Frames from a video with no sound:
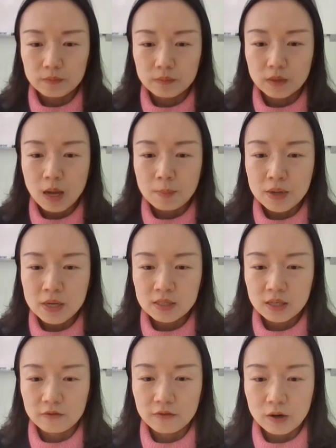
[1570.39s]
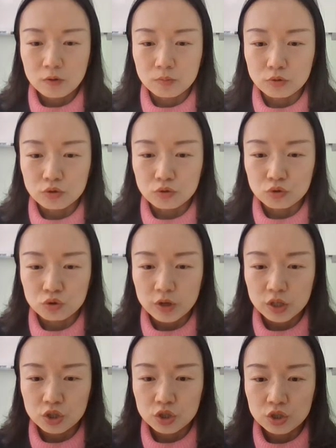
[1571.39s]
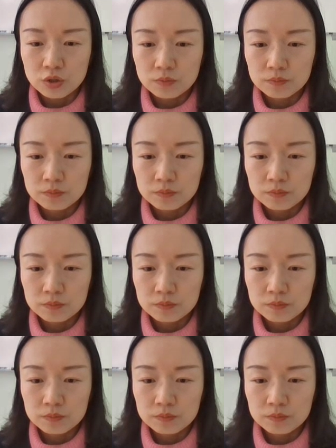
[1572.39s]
non-basic variable to switch.